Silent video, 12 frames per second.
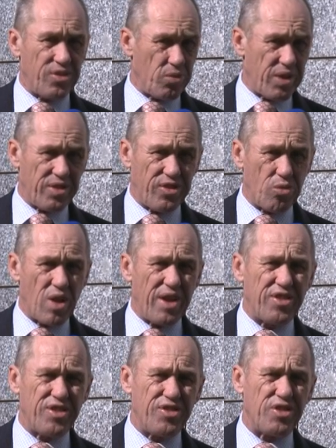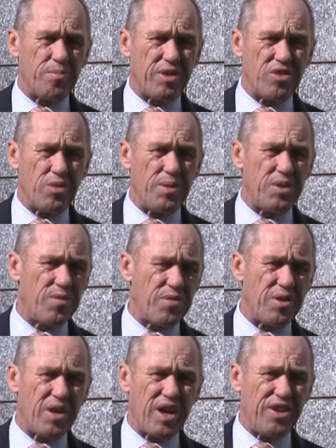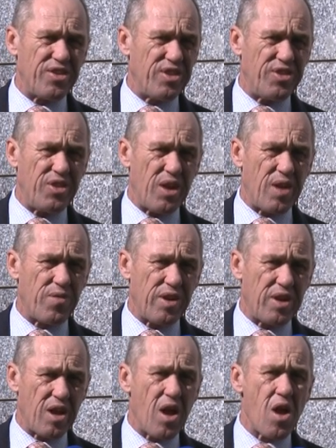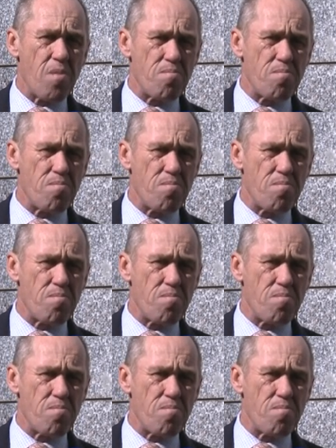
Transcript: and that's the relationship between the different nations in Africa,